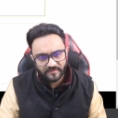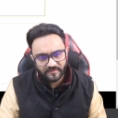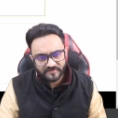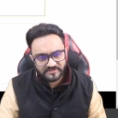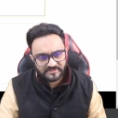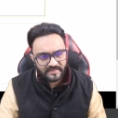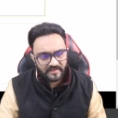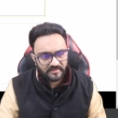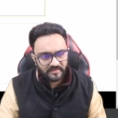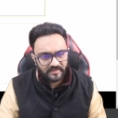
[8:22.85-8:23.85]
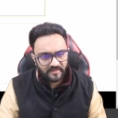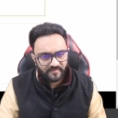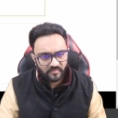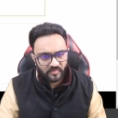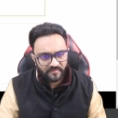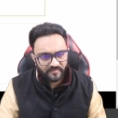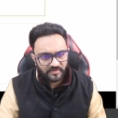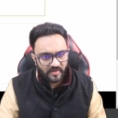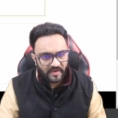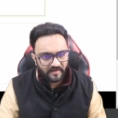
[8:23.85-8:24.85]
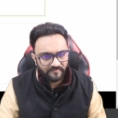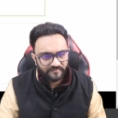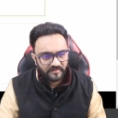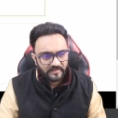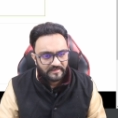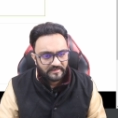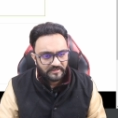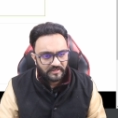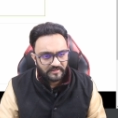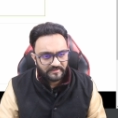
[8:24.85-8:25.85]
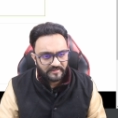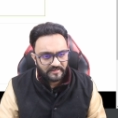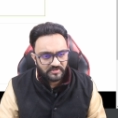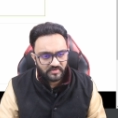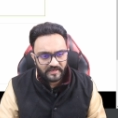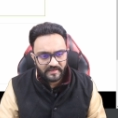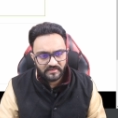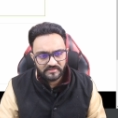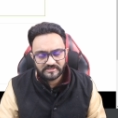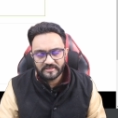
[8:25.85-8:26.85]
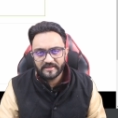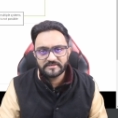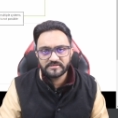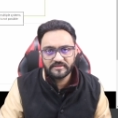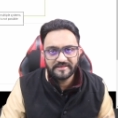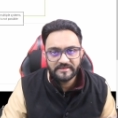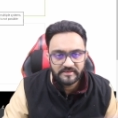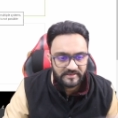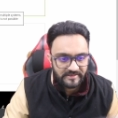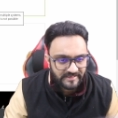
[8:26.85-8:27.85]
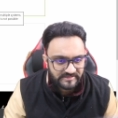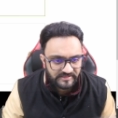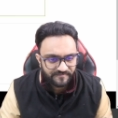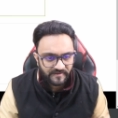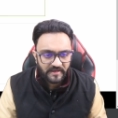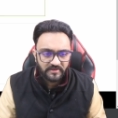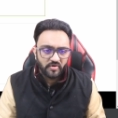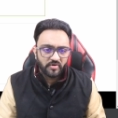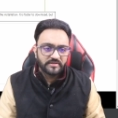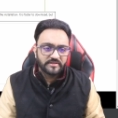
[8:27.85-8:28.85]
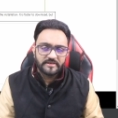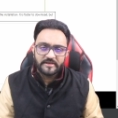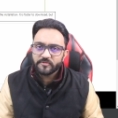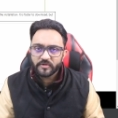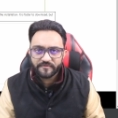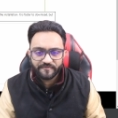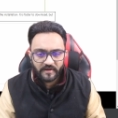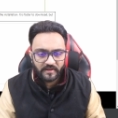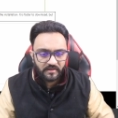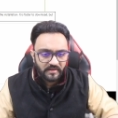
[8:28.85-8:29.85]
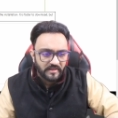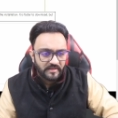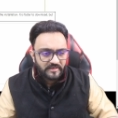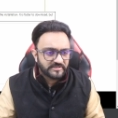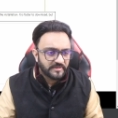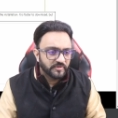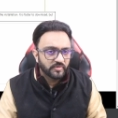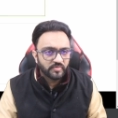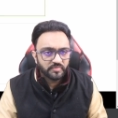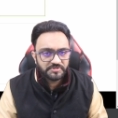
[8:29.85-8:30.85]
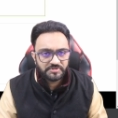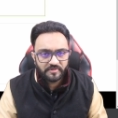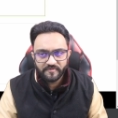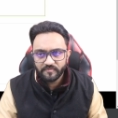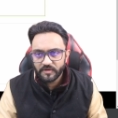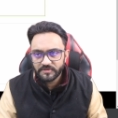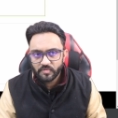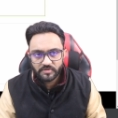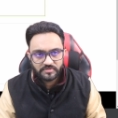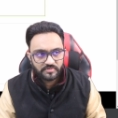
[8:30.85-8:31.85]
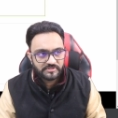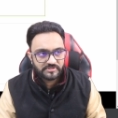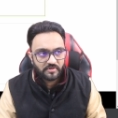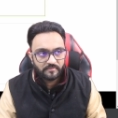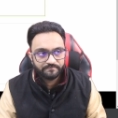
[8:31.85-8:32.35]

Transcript: If it's 10, 11, whatever you have, then you can select the exe file or the network file. It's up to you, whichever one you want to install.